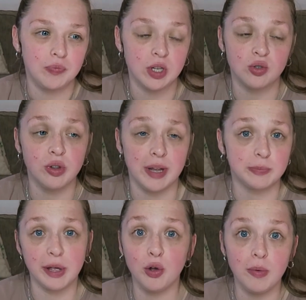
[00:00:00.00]
it's not the best,
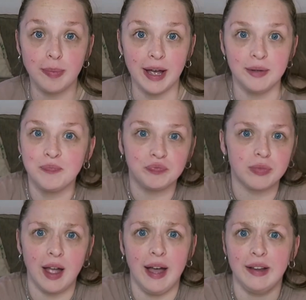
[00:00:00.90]
but it got me by,
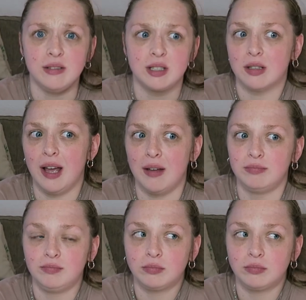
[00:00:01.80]
and it